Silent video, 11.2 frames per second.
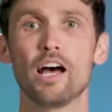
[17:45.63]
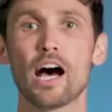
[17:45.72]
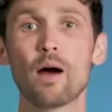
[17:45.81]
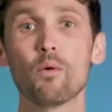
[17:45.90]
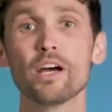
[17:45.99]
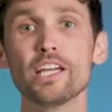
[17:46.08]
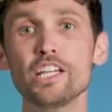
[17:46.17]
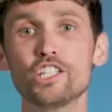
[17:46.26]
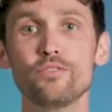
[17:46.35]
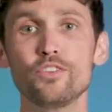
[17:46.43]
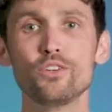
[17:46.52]
I want
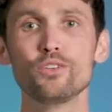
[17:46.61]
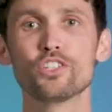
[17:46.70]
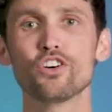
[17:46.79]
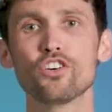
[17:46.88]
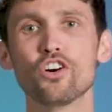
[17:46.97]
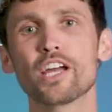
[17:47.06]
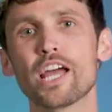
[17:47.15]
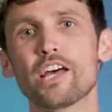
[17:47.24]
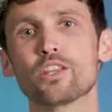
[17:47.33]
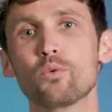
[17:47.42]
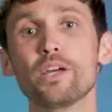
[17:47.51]
each of you to look
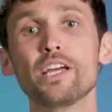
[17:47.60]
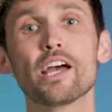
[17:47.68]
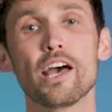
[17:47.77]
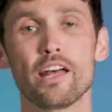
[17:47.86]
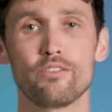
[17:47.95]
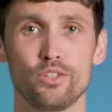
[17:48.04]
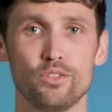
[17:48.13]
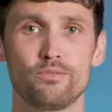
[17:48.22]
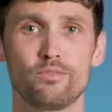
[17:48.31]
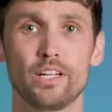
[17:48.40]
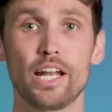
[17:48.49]
at the week ahead of you
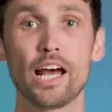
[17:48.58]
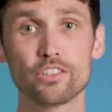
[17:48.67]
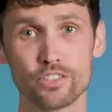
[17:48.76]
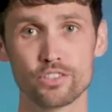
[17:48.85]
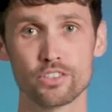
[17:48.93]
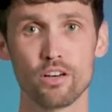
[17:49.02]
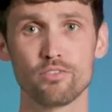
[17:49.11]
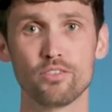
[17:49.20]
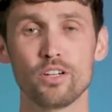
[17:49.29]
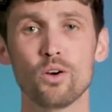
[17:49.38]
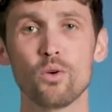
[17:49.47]
and ask yourself,
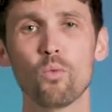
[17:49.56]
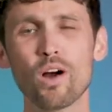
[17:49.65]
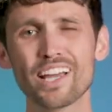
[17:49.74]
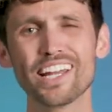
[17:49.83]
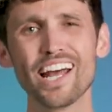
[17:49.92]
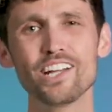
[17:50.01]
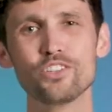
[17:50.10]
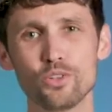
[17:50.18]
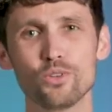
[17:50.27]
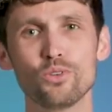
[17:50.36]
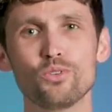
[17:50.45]
what can I
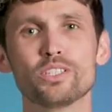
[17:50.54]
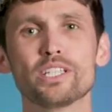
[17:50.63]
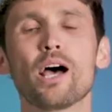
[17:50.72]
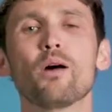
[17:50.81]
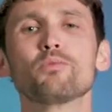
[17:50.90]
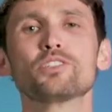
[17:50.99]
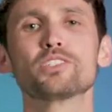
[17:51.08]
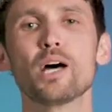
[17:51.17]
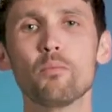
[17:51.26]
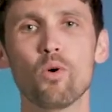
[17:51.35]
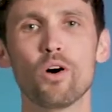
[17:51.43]
do to help
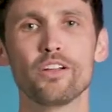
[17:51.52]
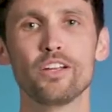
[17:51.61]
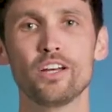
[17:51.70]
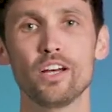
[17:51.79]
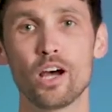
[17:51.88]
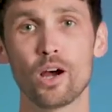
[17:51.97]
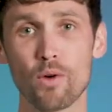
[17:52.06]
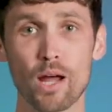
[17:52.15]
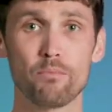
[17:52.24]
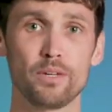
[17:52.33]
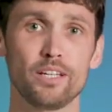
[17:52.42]
someone
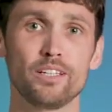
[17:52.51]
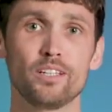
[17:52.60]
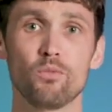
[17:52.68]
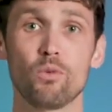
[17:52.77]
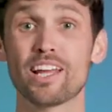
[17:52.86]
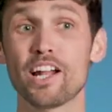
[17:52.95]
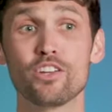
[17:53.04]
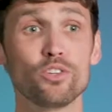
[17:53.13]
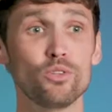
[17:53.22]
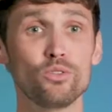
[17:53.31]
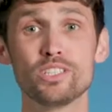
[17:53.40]
around me? What can I
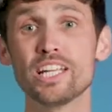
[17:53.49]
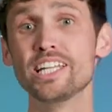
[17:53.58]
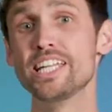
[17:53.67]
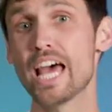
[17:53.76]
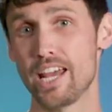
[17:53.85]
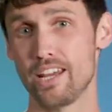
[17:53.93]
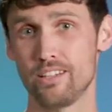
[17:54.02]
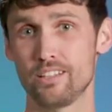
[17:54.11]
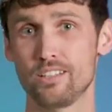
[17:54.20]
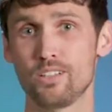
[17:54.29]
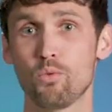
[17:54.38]
do today?
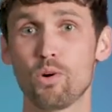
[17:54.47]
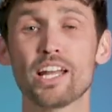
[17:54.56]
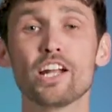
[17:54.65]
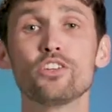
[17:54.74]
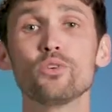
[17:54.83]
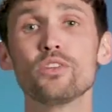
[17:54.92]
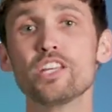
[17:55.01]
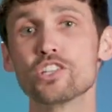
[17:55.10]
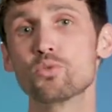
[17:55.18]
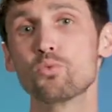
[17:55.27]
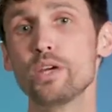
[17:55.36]
What can I do
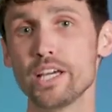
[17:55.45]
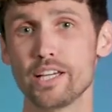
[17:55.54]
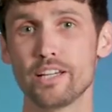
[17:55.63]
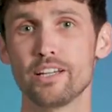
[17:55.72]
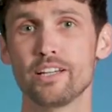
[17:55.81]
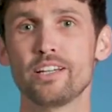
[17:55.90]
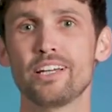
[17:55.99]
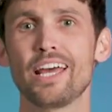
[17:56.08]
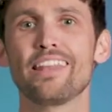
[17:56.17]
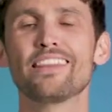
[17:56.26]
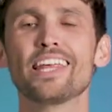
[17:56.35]
this week?
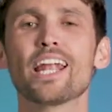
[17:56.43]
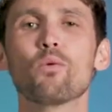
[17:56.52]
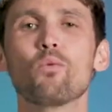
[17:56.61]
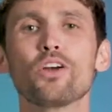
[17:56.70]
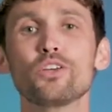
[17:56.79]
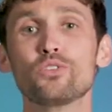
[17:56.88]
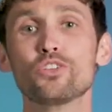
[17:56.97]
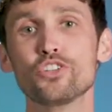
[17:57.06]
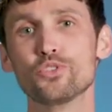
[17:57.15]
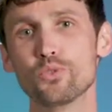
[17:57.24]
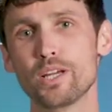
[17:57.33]
And then I want you
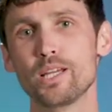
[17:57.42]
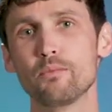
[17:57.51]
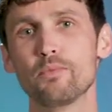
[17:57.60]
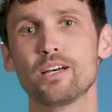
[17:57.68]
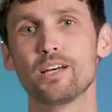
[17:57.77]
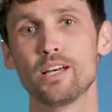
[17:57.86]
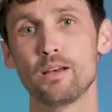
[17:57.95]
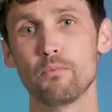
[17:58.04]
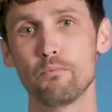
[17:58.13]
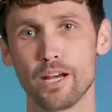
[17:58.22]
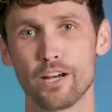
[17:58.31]
to
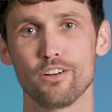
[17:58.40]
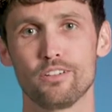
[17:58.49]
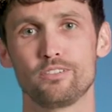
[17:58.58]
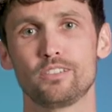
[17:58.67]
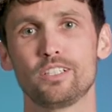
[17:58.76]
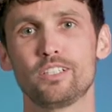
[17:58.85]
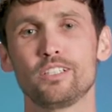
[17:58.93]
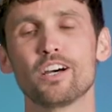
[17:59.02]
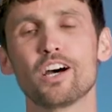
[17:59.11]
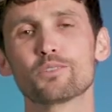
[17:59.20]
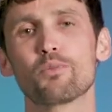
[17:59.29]
dream bigger.
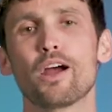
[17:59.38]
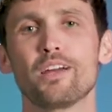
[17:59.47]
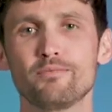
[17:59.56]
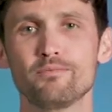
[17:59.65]
Let's pray.